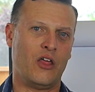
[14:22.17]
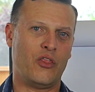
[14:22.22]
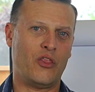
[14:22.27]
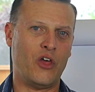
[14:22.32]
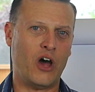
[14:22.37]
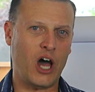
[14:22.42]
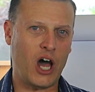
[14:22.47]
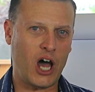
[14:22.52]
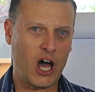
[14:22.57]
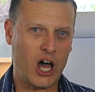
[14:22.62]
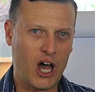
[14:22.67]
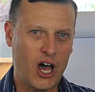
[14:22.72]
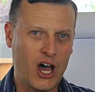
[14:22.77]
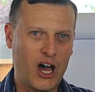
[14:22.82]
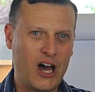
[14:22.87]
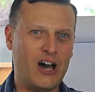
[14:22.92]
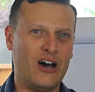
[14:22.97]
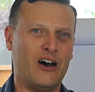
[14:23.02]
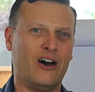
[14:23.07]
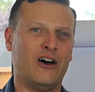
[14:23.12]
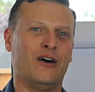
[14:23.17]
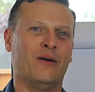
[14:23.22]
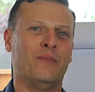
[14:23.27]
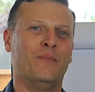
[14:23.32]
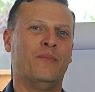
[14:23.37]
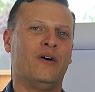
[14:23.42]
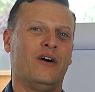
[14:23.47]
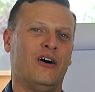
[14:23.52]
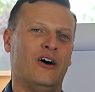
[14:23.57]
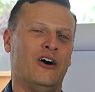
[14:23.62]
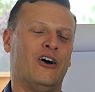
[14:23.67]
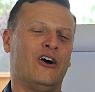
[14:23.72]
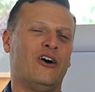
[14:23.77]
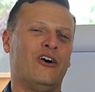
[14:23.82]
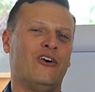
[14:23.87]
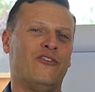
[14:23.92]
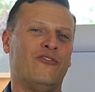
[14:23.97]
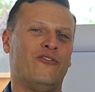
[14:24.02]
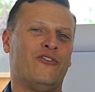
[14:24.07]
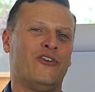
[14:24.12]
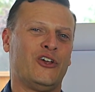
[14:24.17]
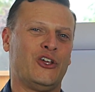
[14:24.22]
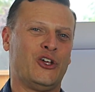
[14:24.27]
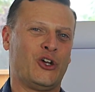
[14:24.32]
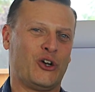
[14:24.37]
The hub of